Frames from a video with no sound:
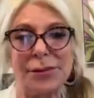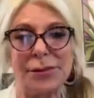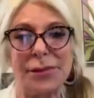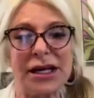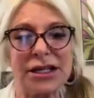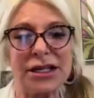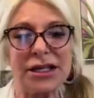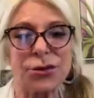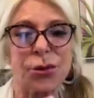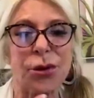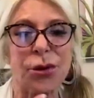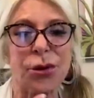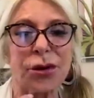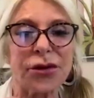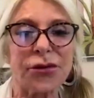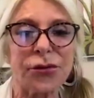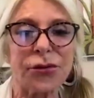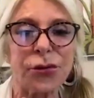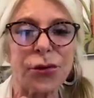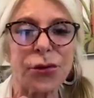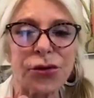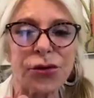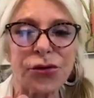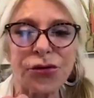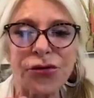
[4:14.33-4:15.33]
because what
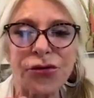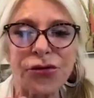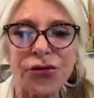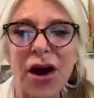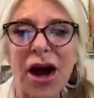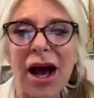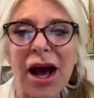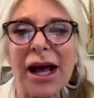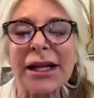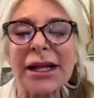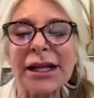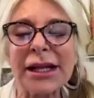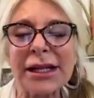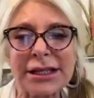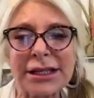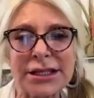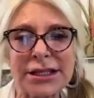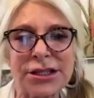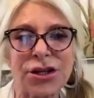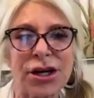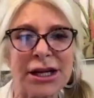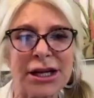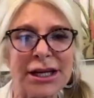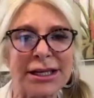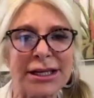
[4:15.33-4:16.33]
we're finally
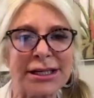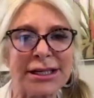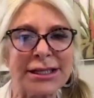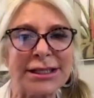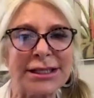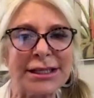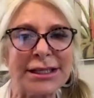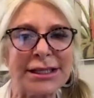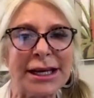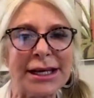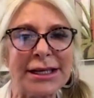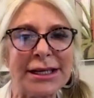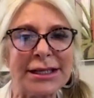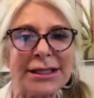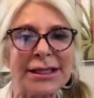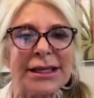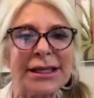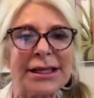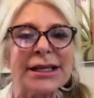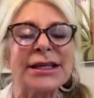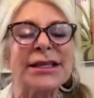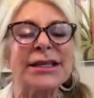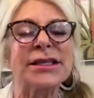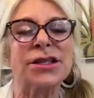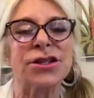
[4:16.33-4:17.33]
starting to say is
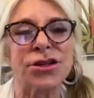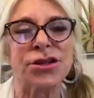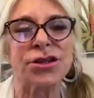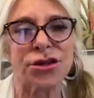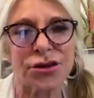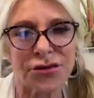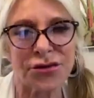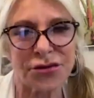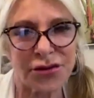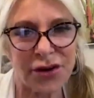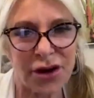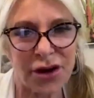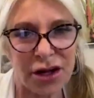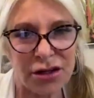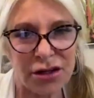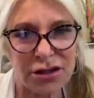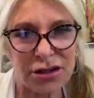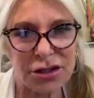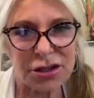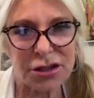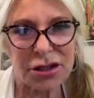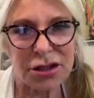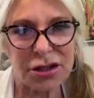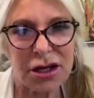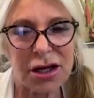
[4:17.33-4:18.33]
it isn't your
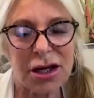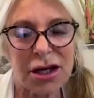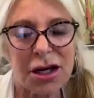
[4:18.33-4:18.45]
fault.